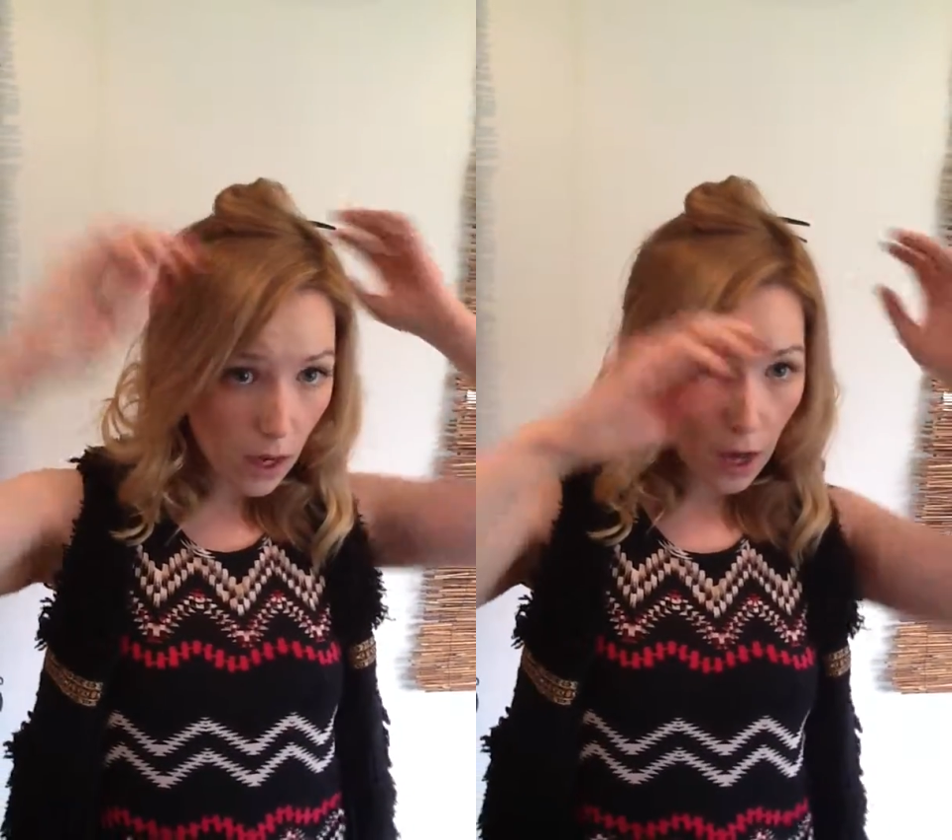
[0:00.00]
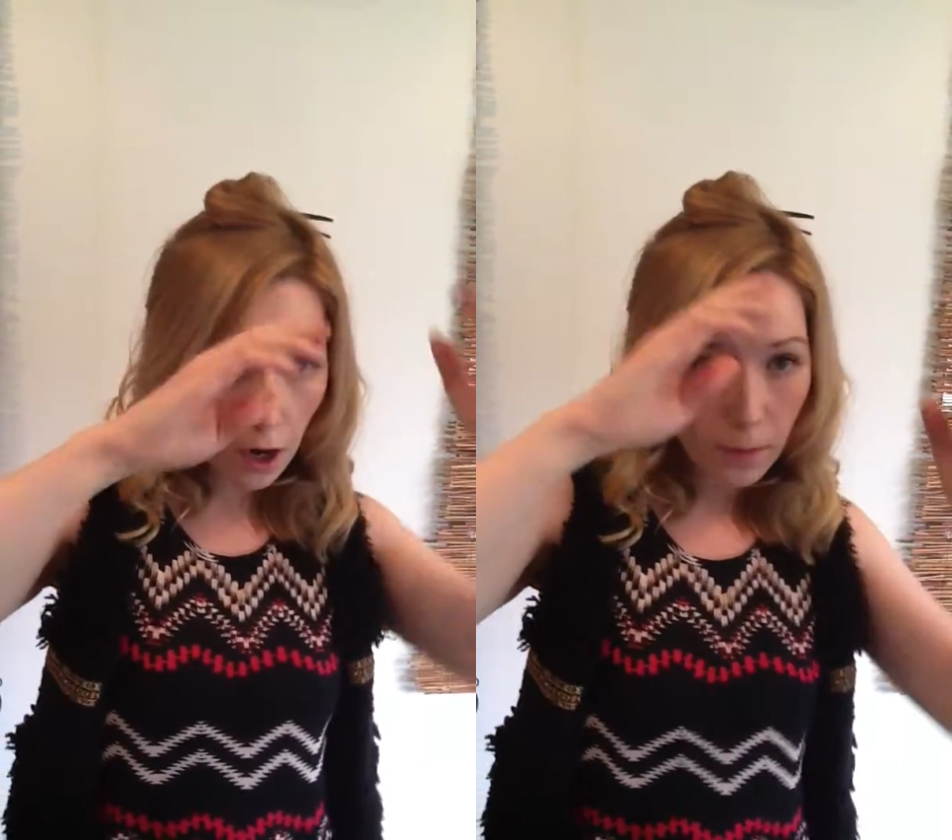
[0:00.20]

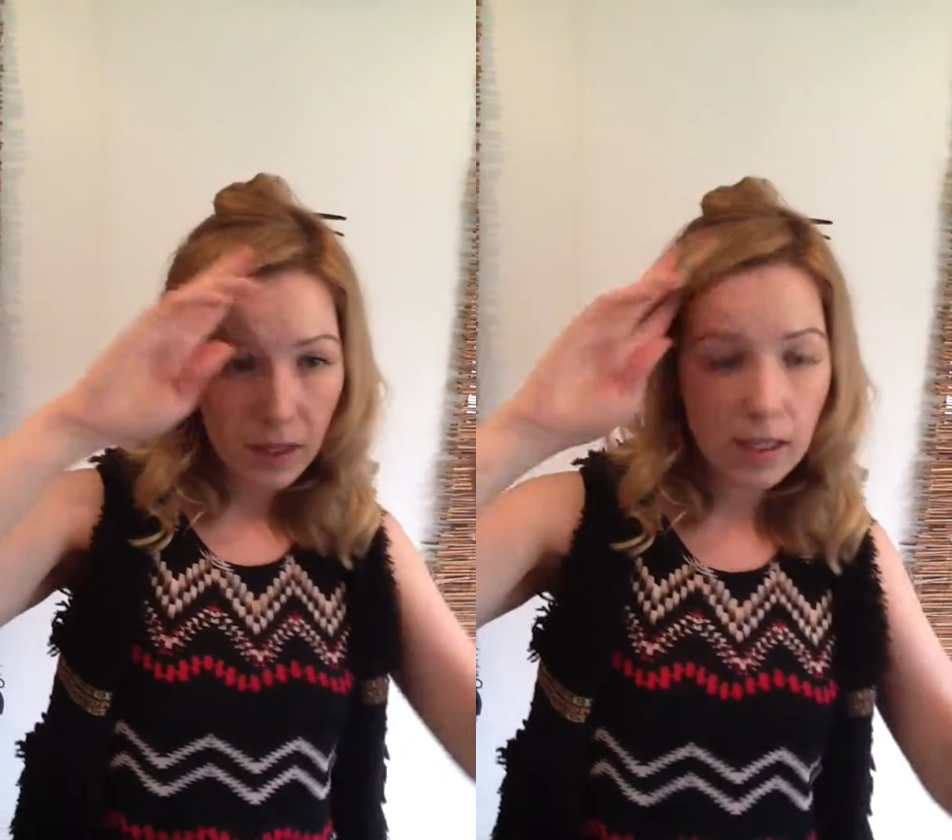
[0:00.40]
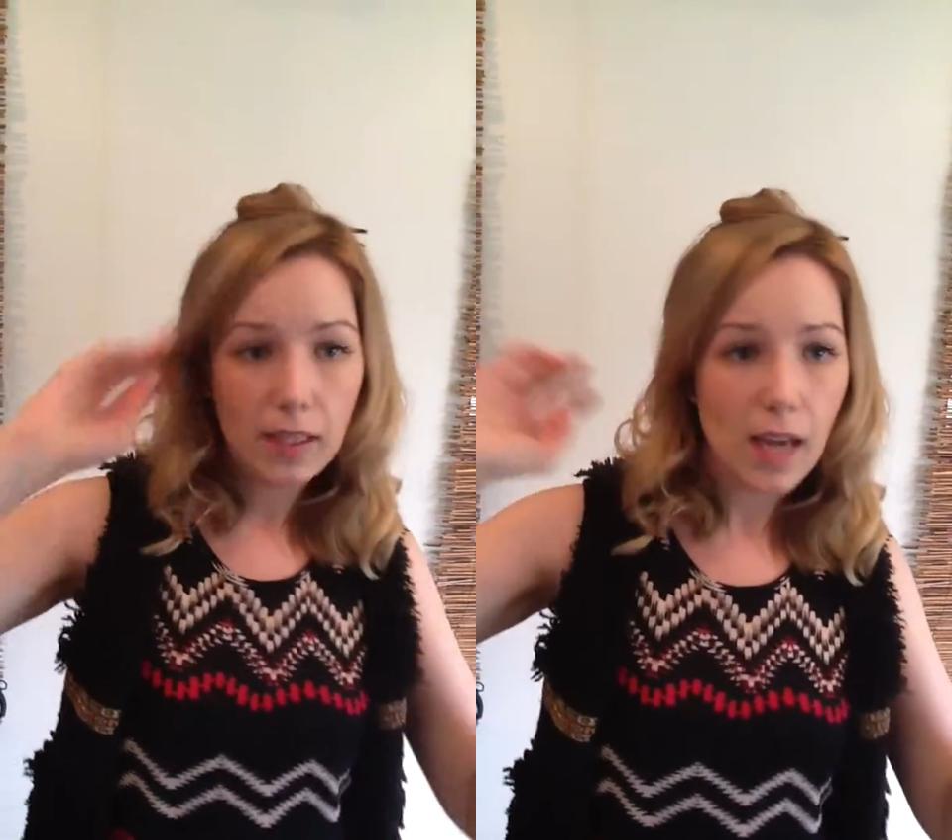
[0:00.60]
and I'm going
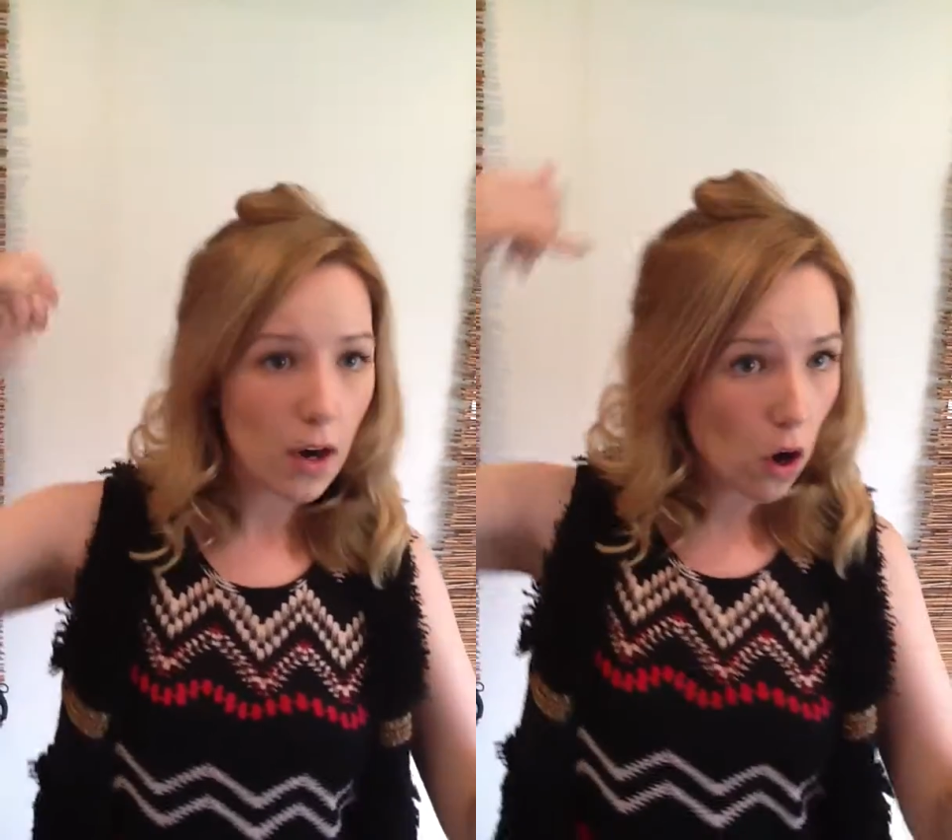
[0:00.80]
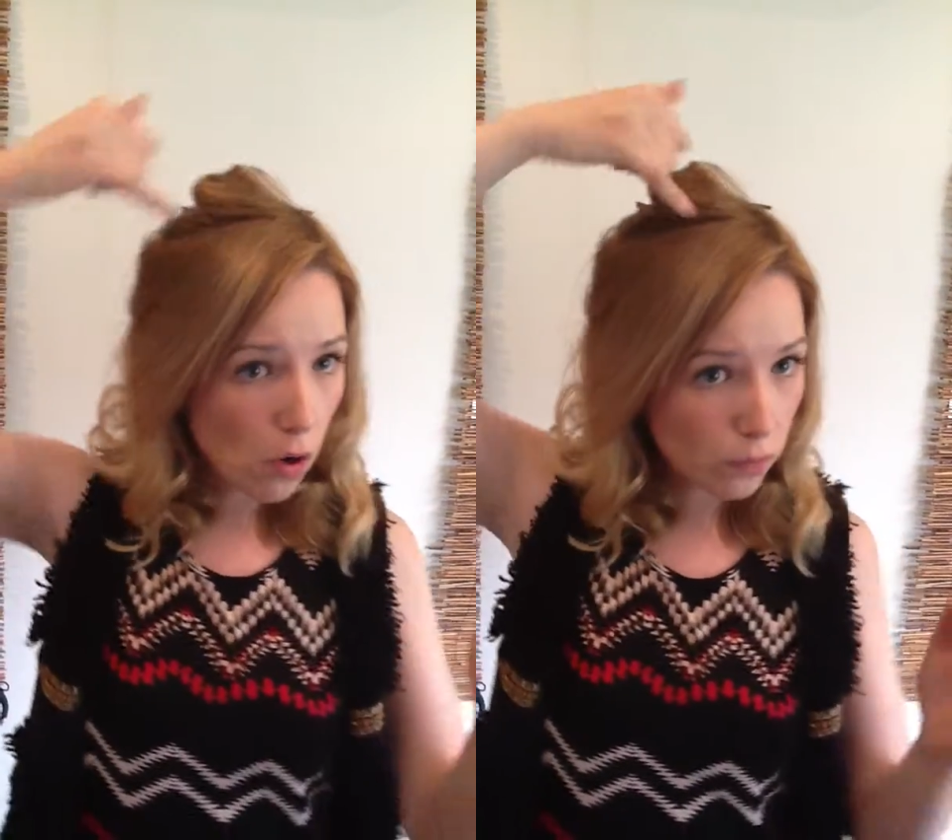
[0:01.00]
to
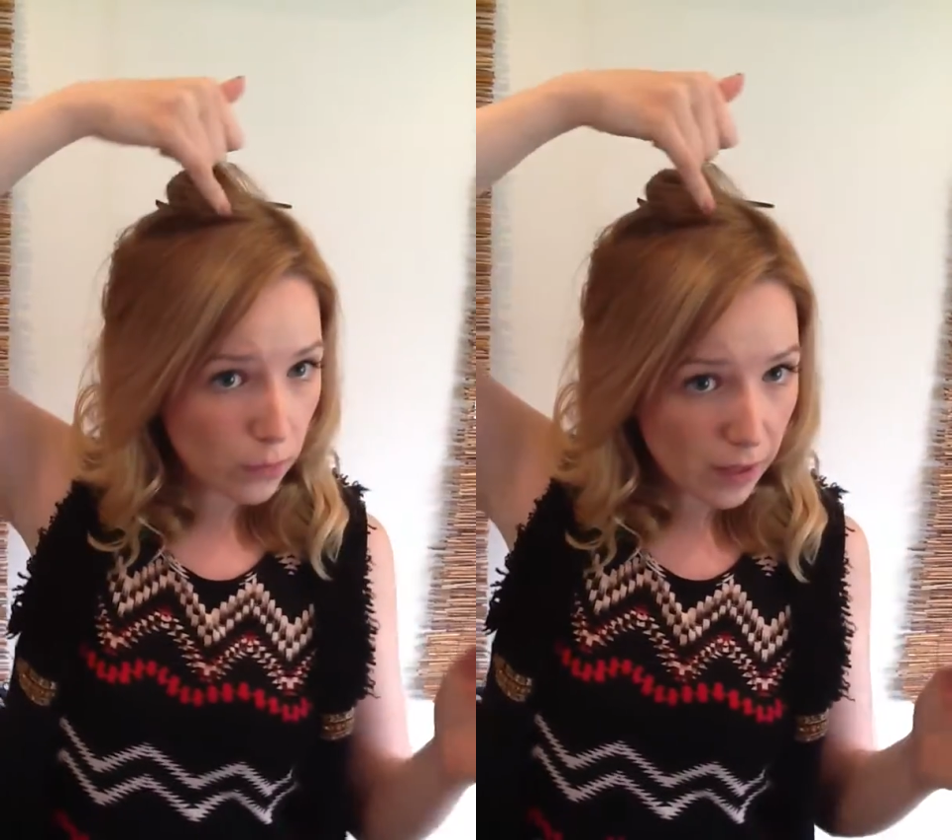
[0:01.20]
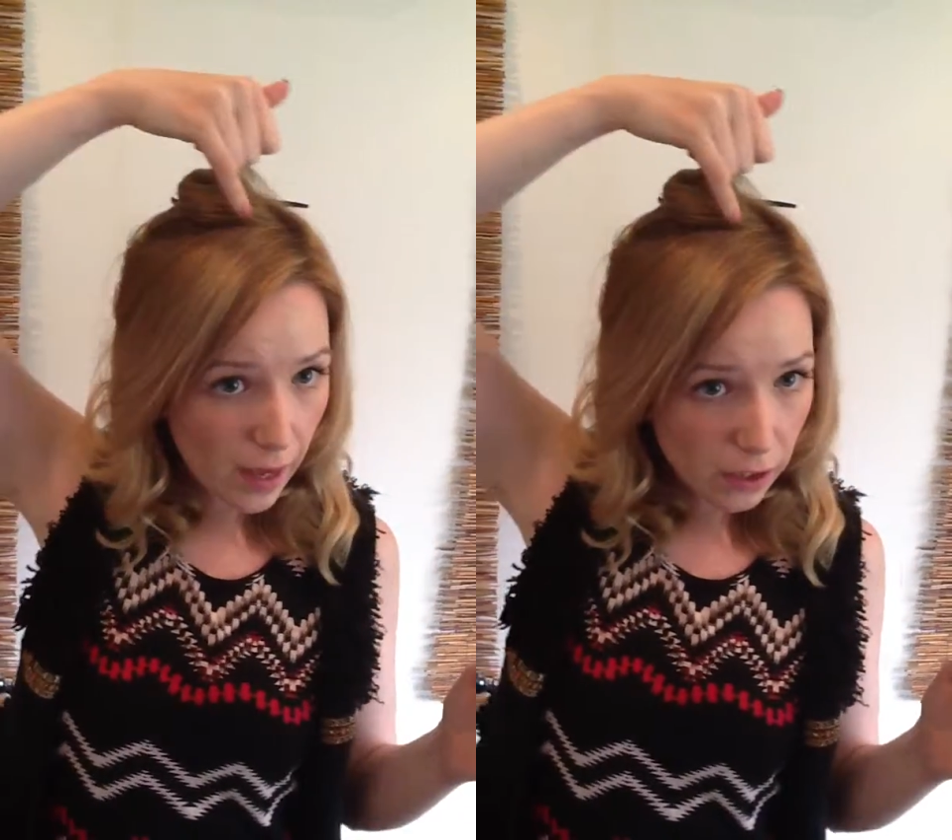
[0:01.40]
start off
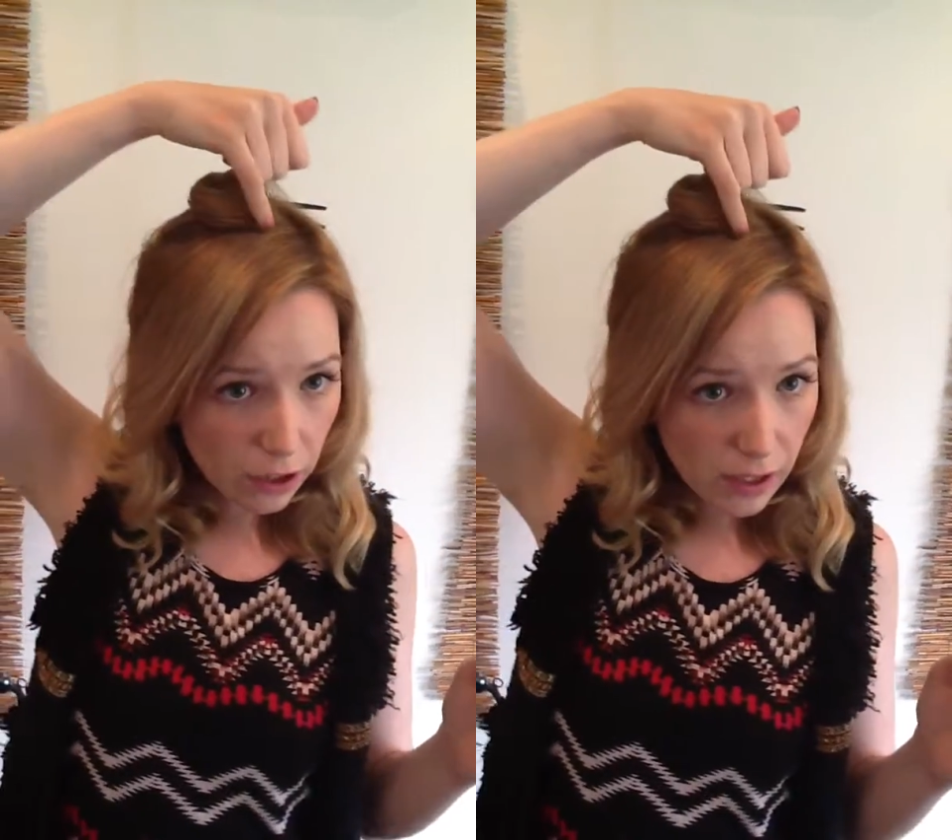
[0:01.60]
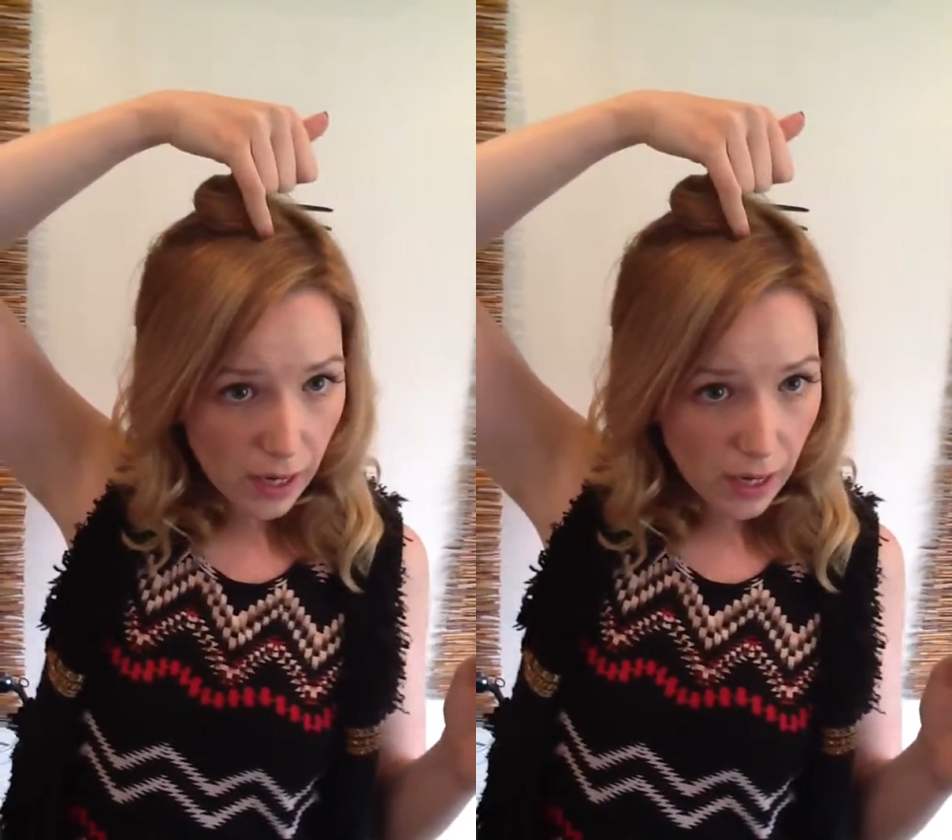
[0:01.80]
with actually